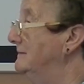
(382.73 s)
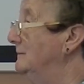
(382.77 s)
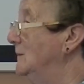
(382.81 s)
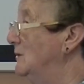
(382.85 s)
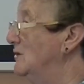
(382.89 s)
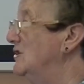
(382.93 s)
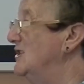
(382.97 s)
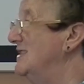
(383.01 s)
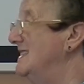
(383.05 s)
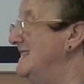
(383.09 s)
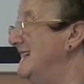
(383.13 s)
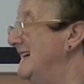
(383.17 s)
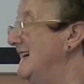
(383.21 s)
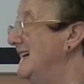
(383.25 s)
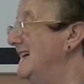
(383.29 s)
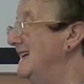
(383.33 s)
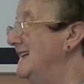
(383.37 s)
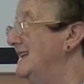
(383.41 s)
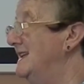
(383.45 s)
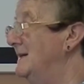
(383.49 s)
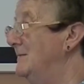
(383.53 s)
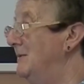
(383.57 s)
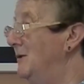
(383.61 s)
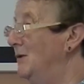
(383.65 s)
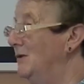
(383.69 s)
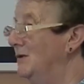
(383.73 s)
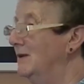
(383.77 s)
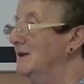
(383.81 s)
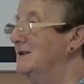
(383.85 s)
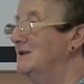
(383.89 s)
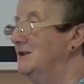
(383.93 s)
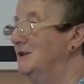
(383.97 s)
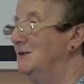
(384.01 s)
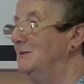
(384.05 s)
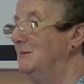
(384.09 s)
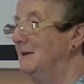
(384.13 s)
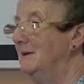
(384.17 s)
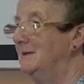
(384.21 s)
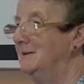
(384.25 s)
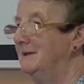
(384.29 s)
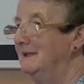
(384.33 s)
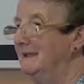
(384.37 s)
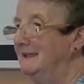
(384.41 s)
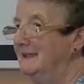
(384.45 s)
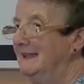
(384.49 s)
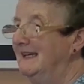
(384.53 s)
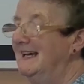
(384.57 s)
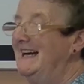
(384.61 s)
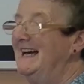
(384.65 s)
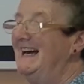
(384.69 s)
I'll just say in the box, you know what
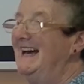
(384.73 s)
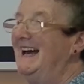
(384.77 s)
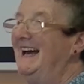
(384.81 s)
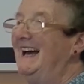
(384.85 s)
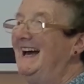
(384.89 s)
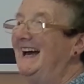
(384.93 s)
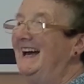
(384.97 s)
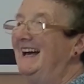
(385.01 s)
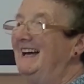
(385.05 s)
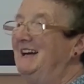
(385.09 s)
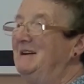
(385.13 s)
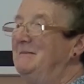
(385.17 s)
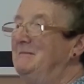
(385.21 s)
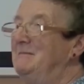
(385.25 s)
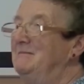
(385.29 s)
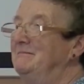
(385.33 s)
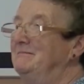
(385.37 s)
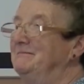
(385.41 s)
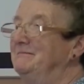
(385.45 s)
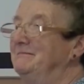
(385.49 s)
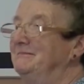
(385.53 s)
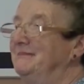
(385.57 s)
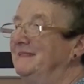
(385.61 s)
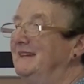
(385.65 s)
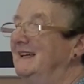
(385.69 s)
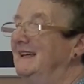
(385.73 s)
I mean.